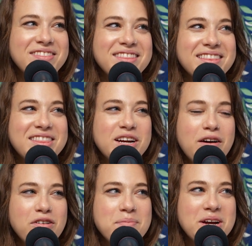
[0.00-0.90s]

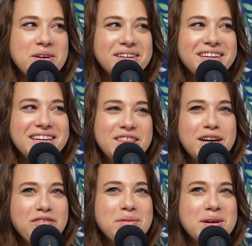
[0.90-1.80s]
the
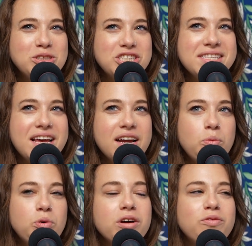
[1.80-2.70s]
government was just like,
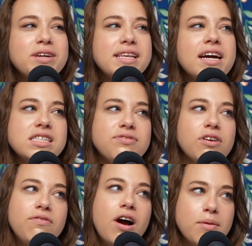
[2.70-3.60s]
well, if we say it's
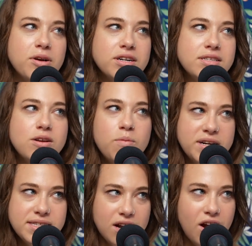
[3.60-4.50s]
for farmers,
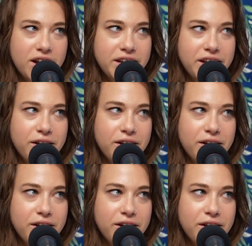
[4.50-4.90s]
nobody's going to argue.